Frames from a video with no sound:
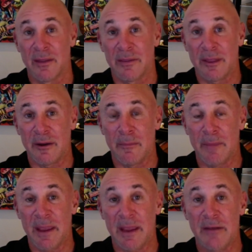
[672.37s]
They're
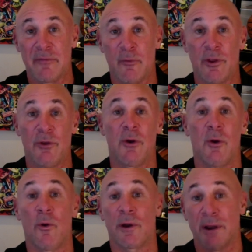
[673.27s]
made for you to
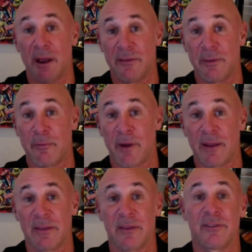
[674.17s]
organize your
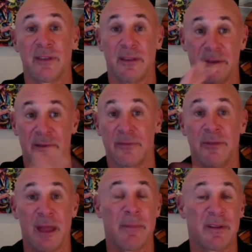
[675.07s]
practice and to do that,